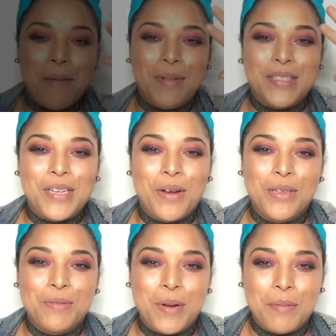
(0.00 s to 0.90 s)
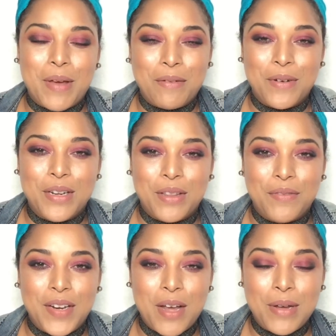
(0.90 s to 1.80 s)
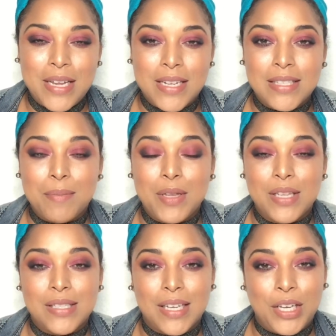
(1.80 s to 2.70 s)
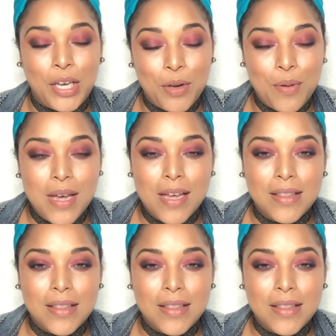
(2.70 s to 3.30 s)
Hi beauties and curls, welcome back for another video. It is Melissa Q.